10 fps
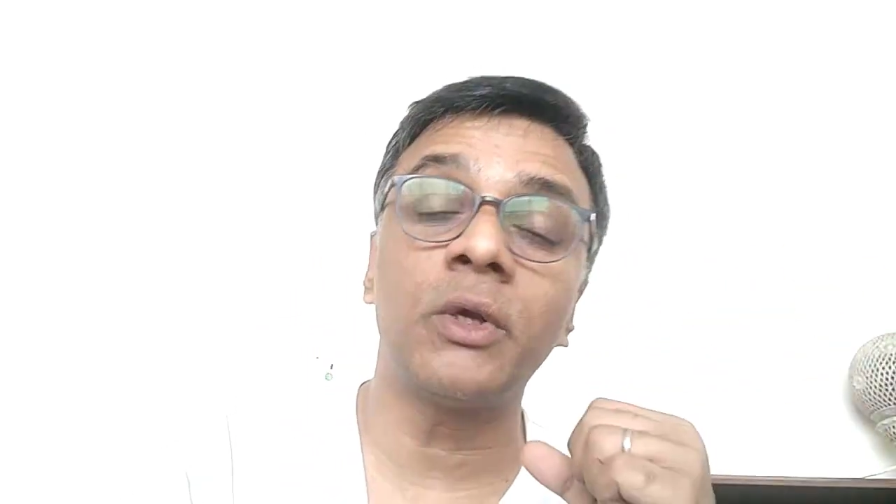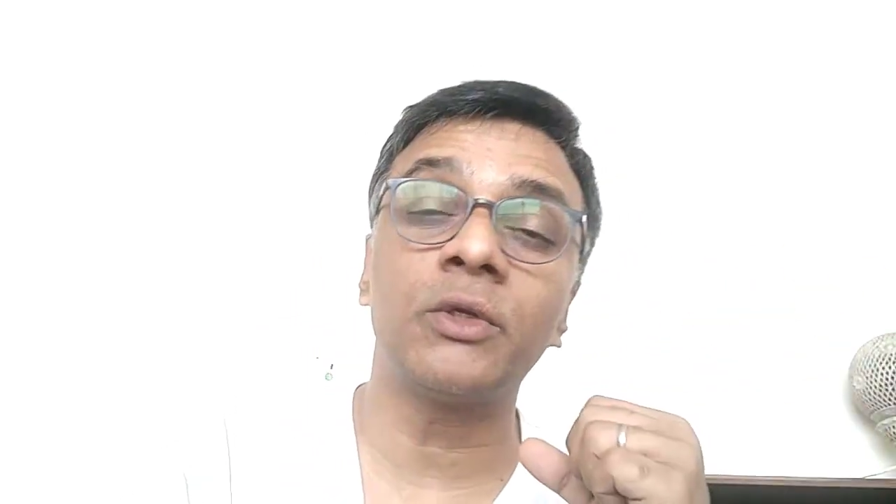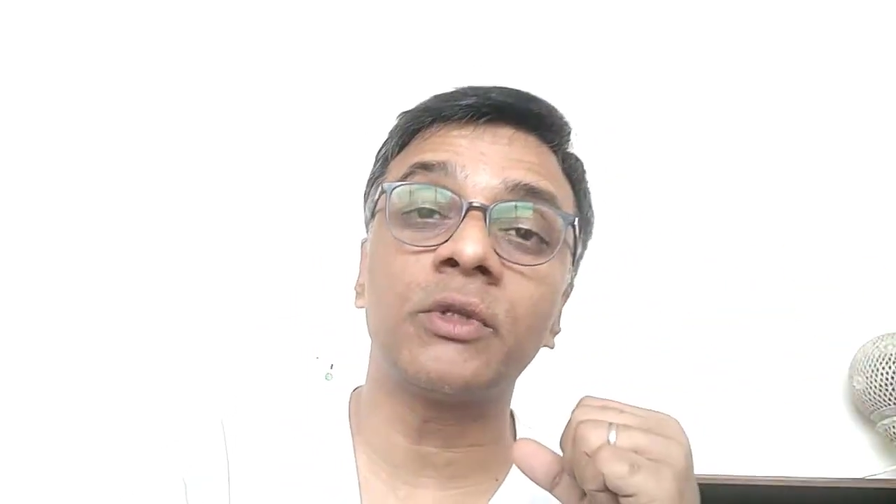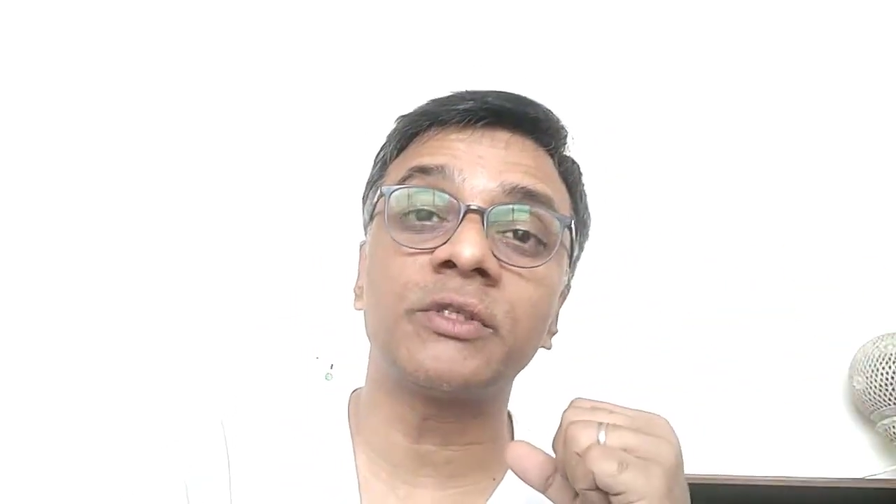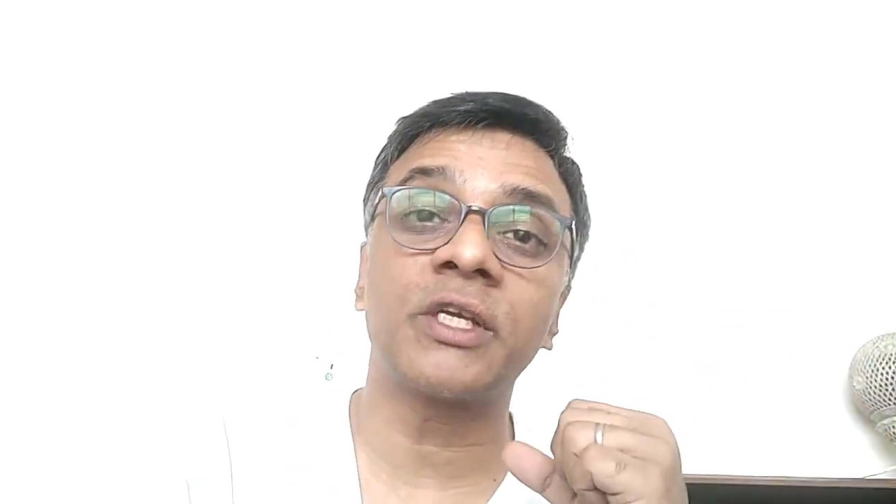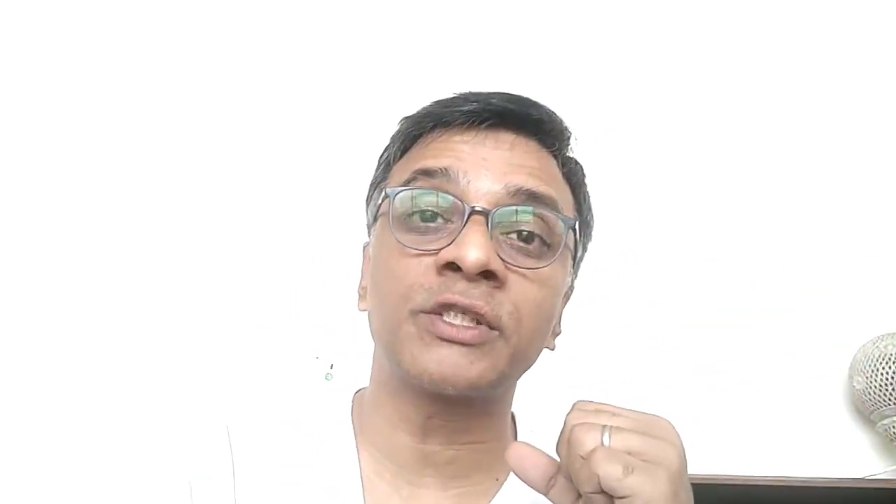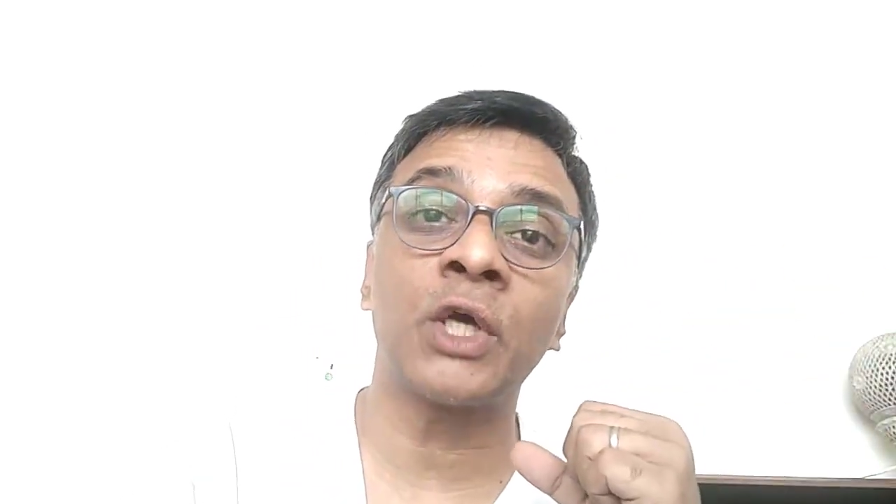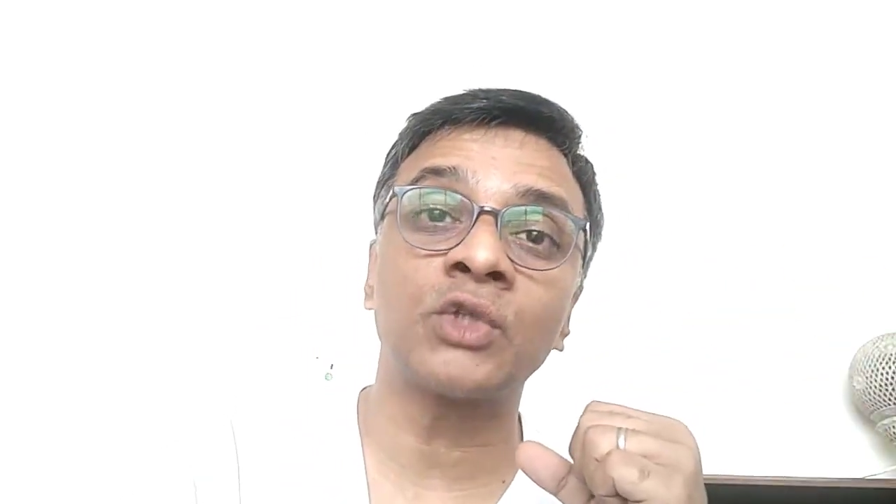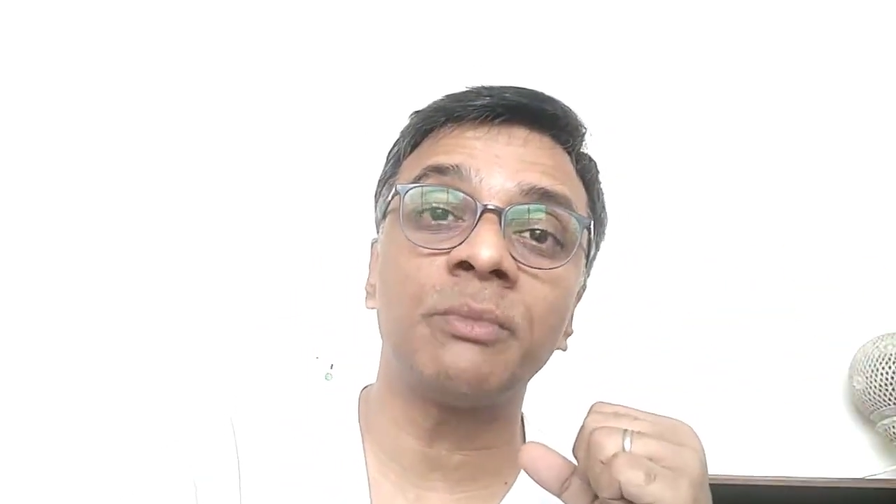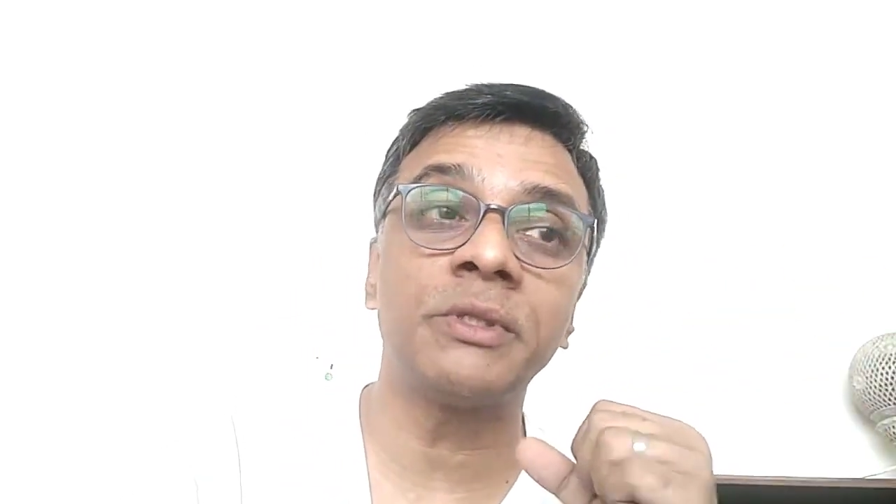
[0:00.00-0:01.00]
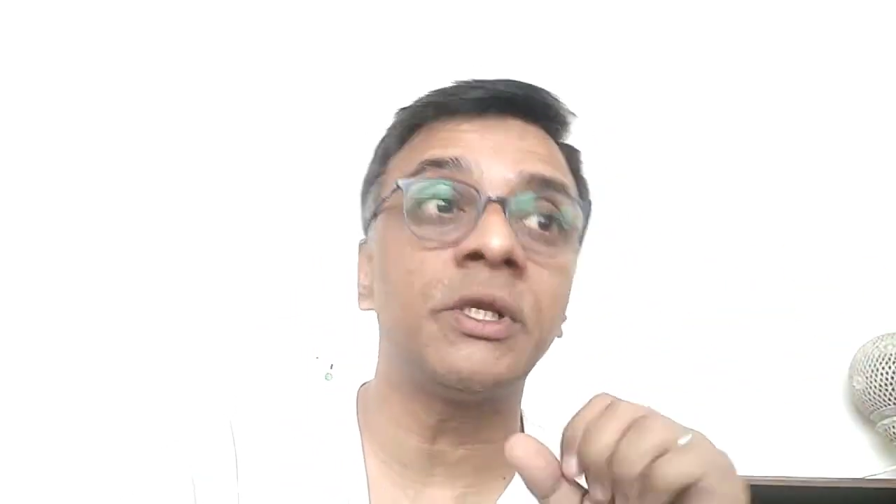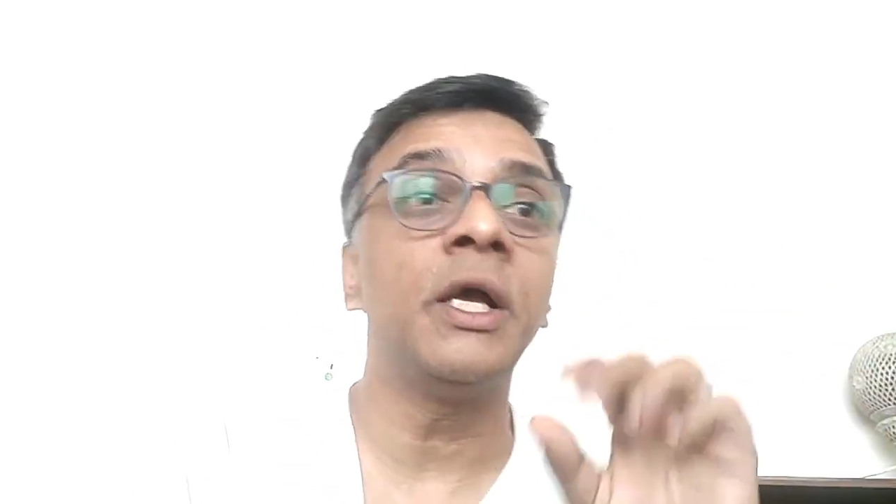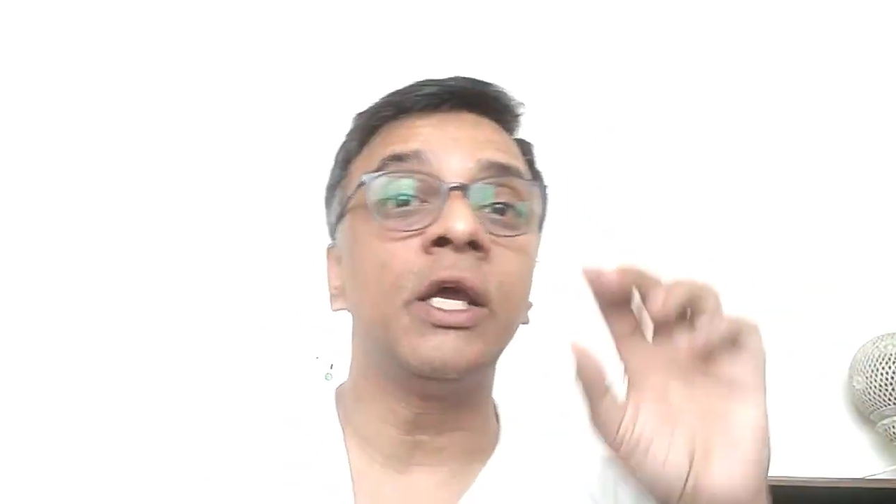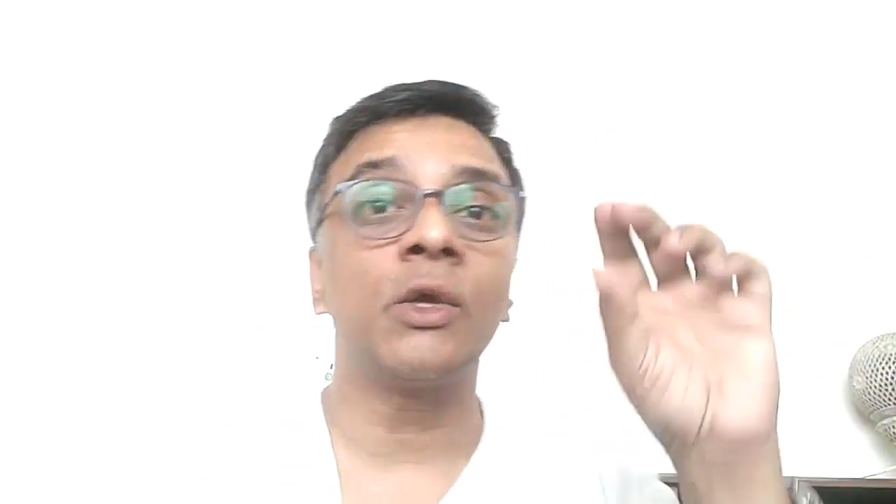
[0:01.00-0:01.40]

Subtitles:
go into the 6th house means